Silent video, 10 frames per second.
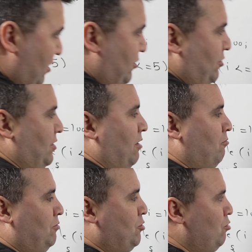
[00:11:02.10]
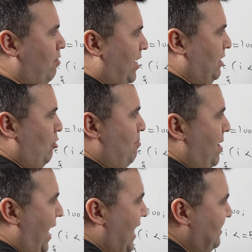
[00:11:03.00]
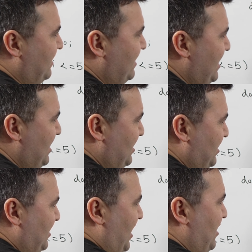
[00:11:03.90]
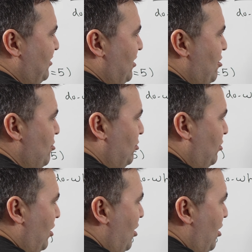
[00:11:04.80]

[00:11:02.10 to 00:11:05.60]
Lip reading: so the do while loop at least execute